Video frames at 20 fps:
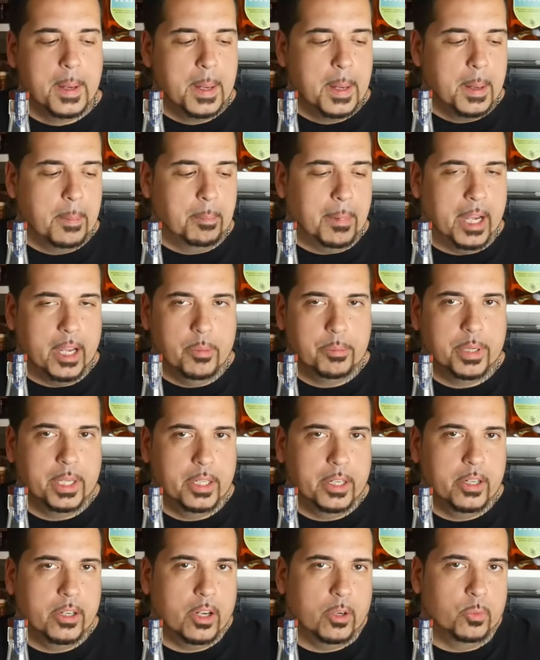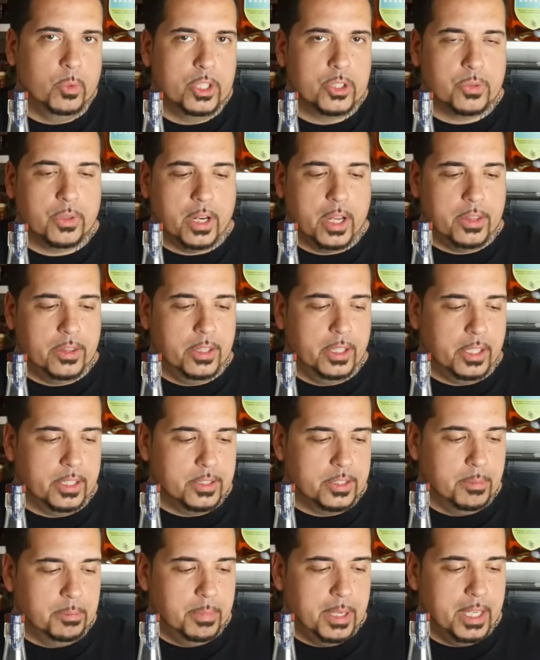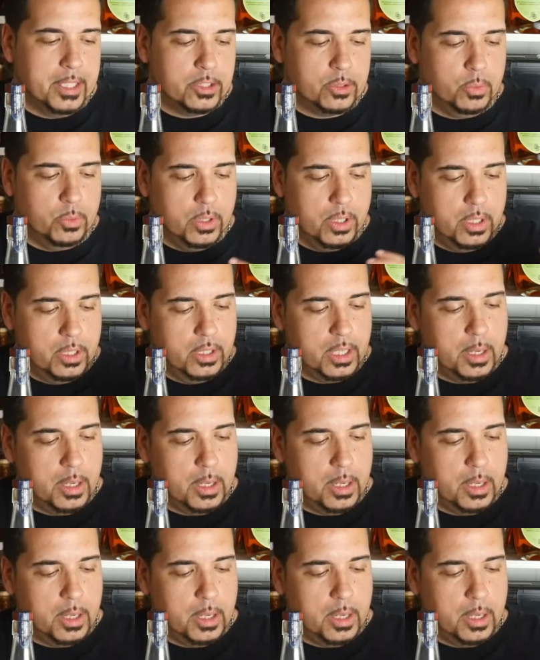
my opinion on which one I think is the best one.